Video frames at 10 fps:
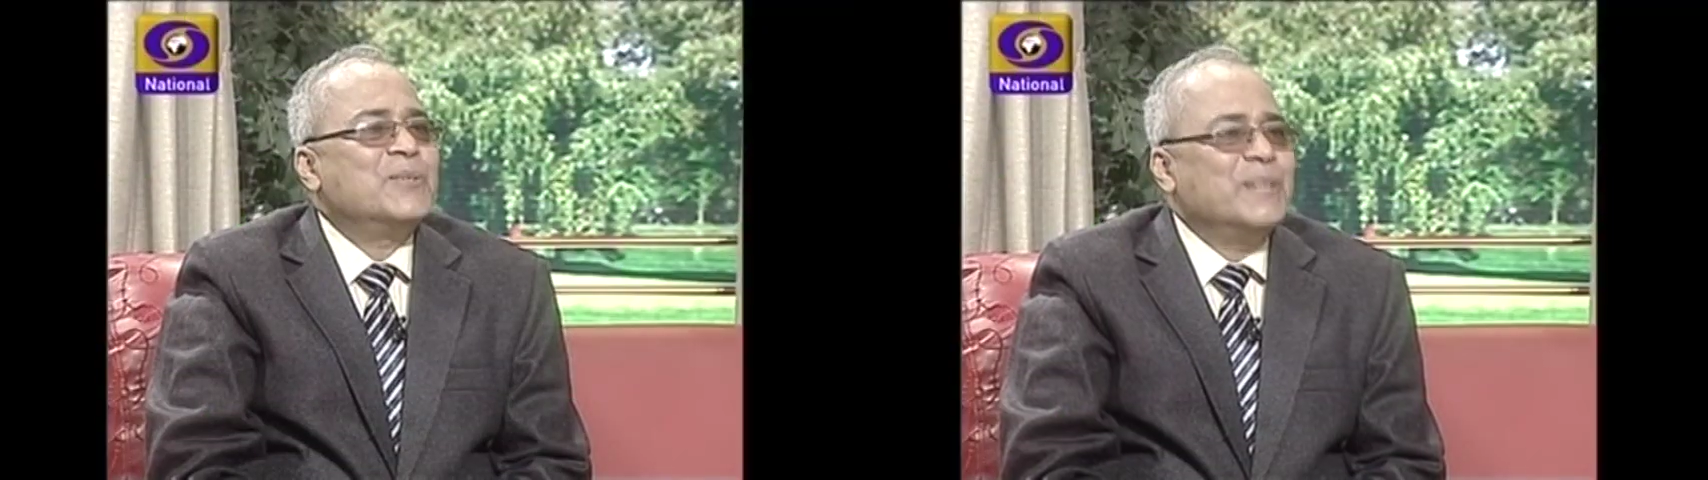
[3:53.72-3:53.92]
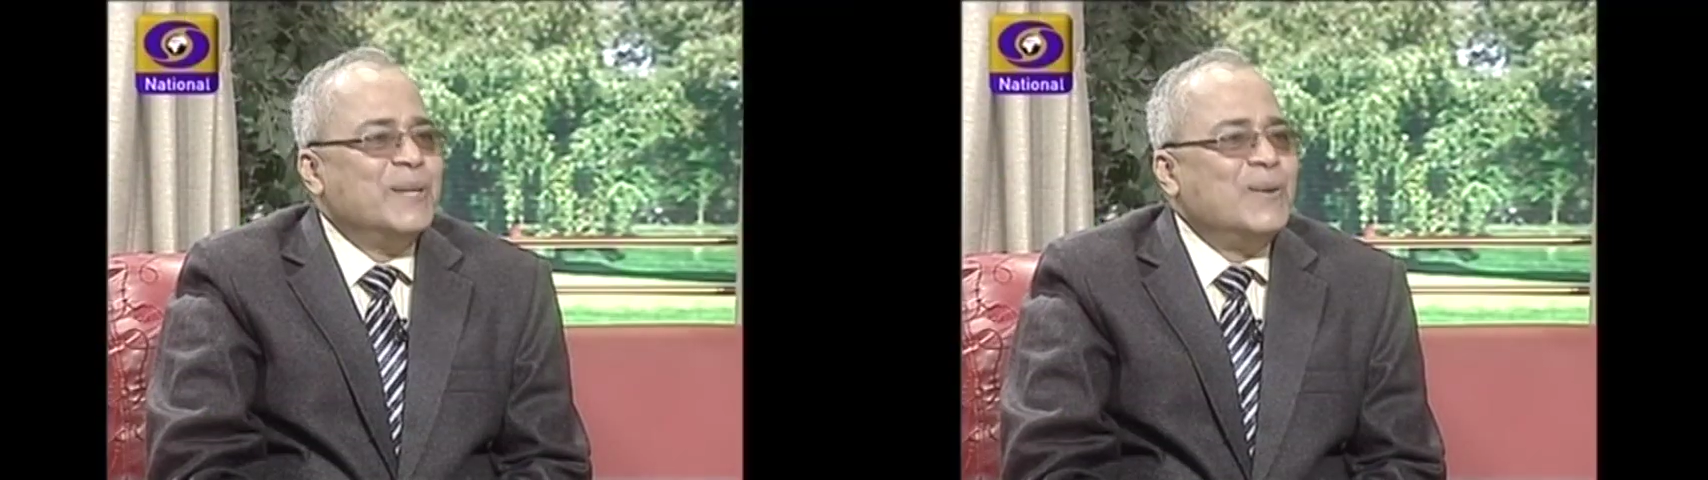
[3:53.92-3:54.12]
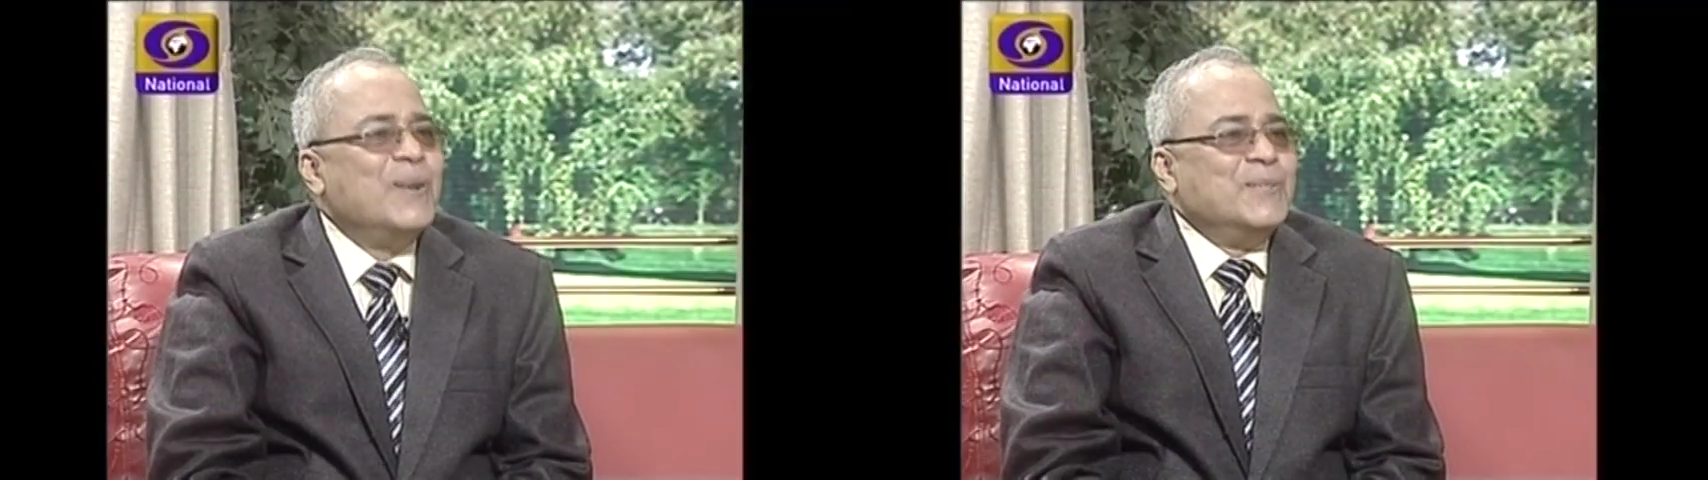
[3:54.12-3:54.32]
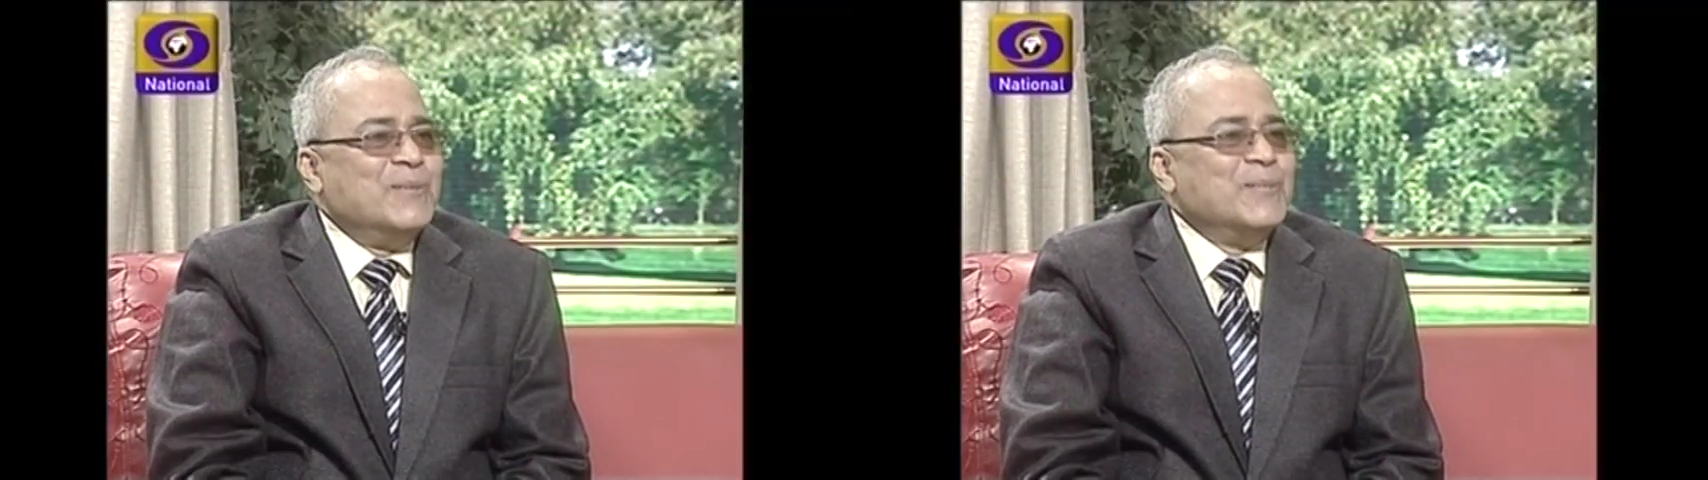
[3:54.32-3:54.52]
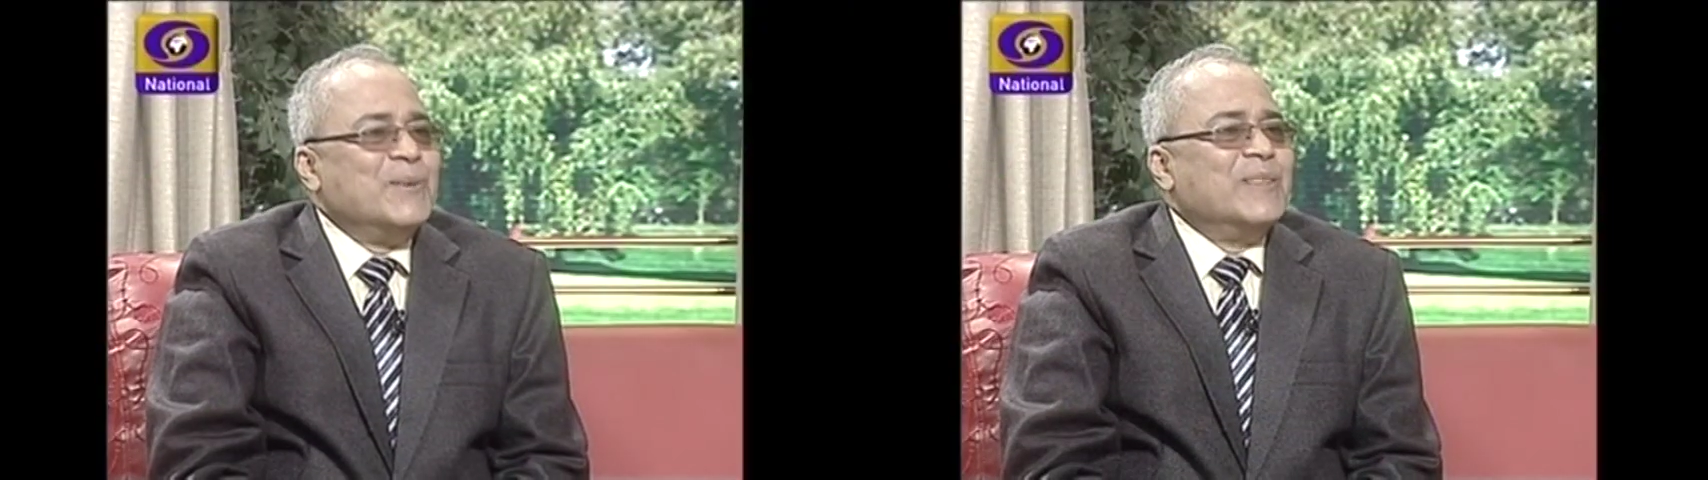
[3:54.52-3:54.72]
or technology
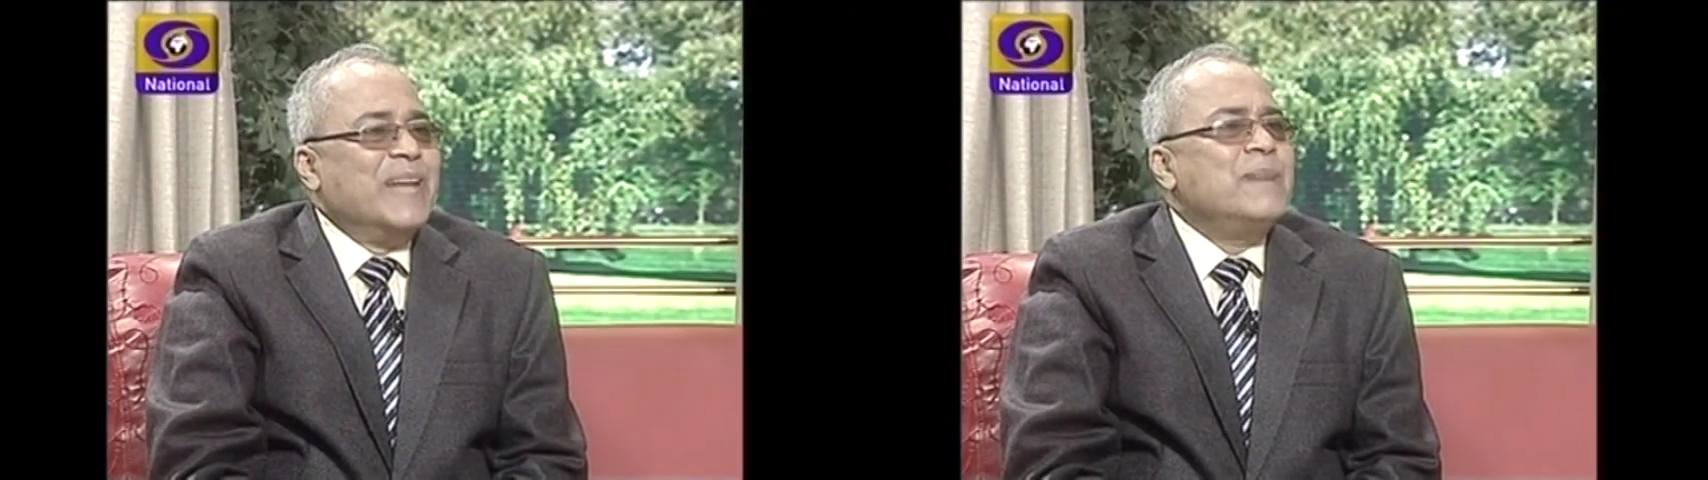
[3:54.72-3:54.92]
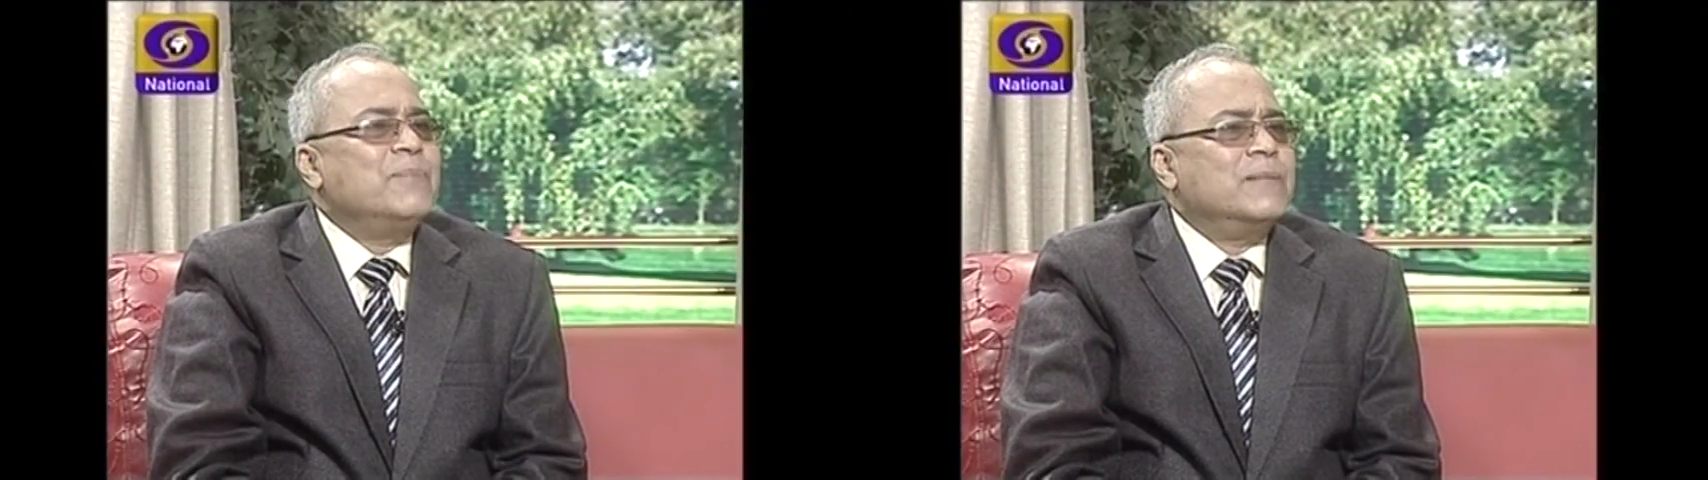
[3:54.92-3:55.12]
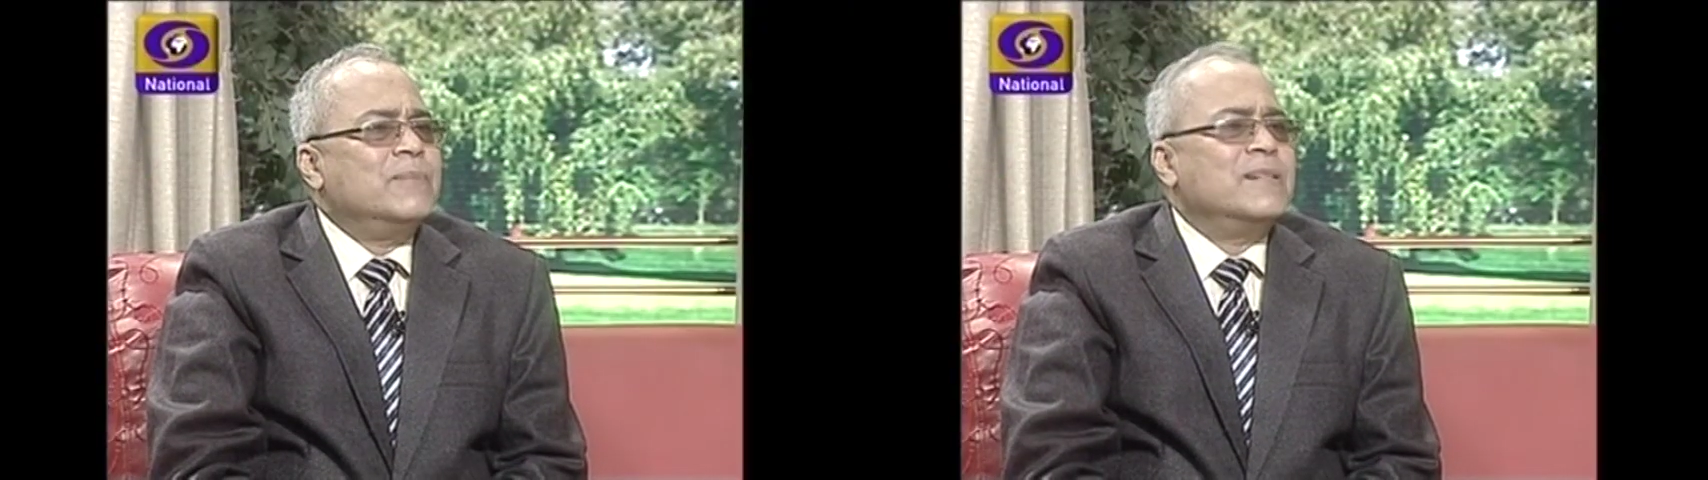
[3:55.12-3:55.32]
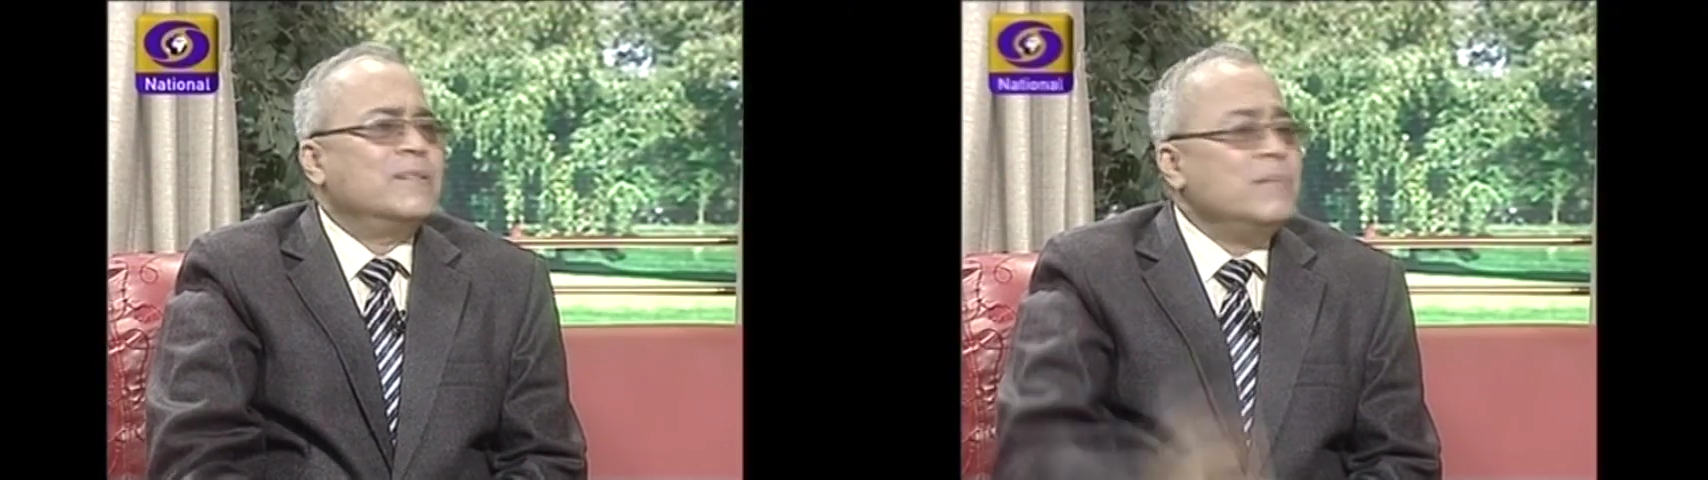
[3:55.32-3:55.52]
was not that prevalent.